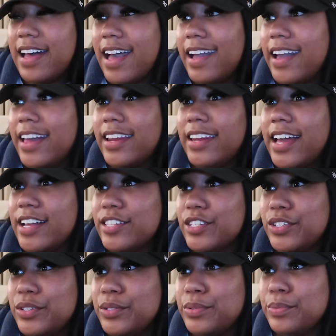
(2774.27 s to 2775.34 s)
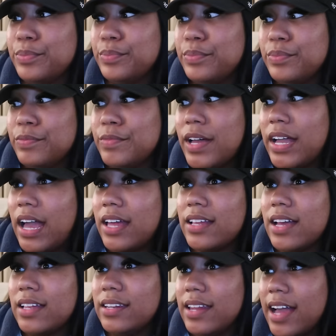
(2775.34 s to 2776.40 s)
I got a lot to do. I got
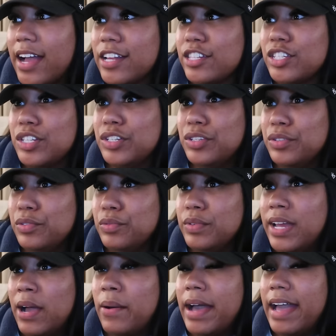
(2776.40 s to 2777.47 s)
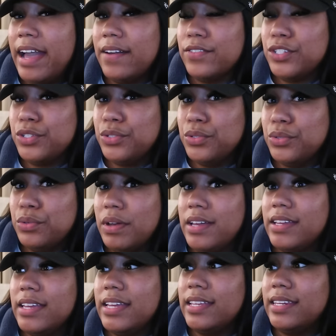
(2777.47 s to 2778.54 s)
a lot to do. Now I have to
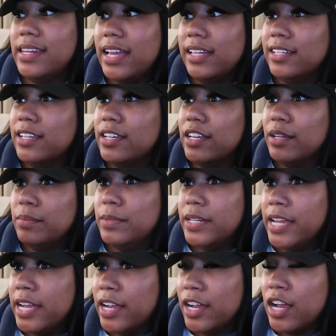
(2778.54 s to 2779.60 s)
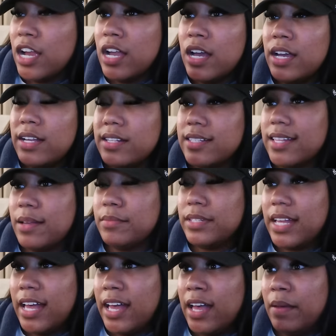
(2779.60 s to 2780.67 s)
get Layla up there
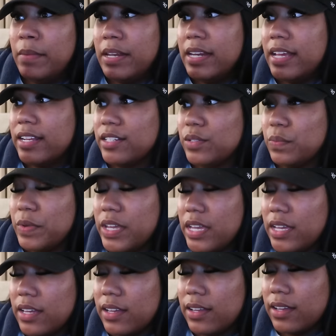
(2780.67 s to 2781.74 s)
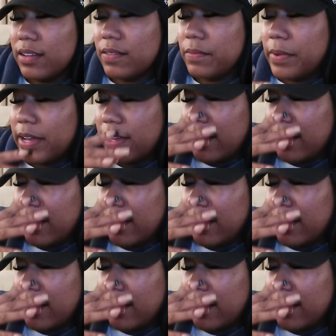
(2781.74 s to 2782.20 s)
sometime next week. Oh my